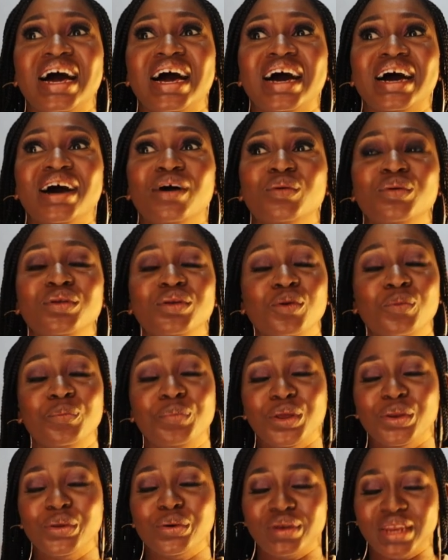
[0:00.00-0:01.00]
are on the
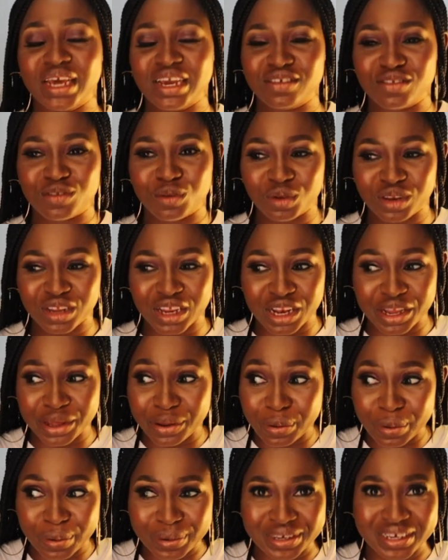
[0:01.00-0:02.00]
opinion that he's not a
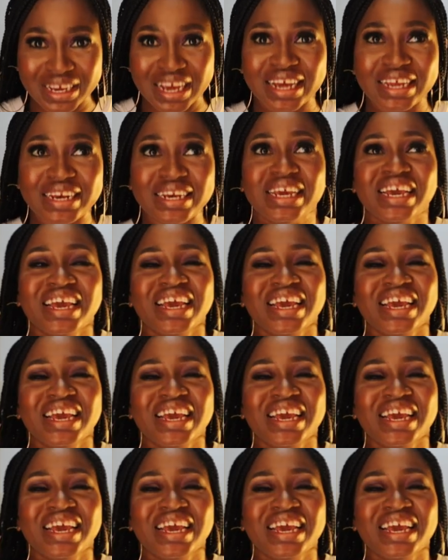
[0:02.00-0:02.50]
Lagosian.